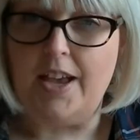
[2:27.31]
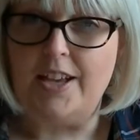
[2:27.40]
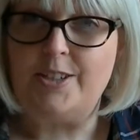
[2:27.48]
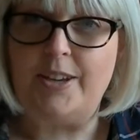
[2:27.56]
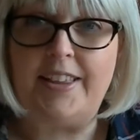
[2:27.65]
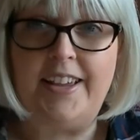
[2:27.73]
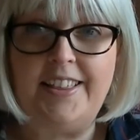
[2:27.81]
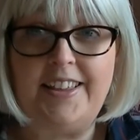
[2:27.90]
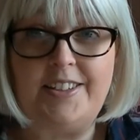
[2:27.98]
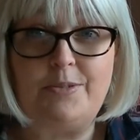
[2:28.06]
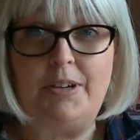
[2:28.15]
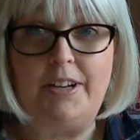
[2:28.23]
So I think
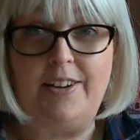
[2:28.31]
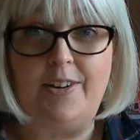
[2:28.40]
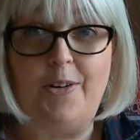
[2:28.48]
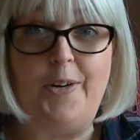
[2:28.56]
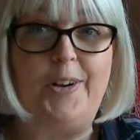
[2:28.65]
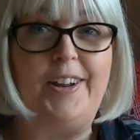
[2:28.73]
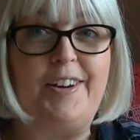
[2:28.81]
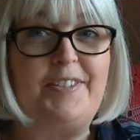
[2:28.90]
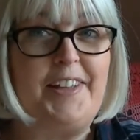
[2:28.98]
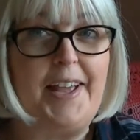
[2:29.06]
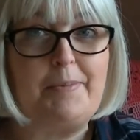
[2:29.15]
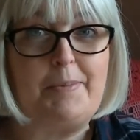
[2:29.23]
that's really all of
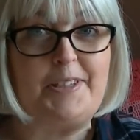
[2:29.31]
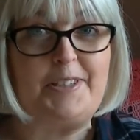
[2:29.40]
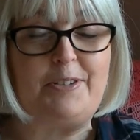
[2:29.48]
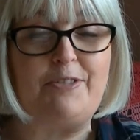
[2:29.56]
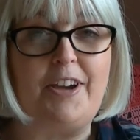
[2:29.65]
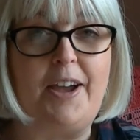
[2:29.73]
the admin stuff.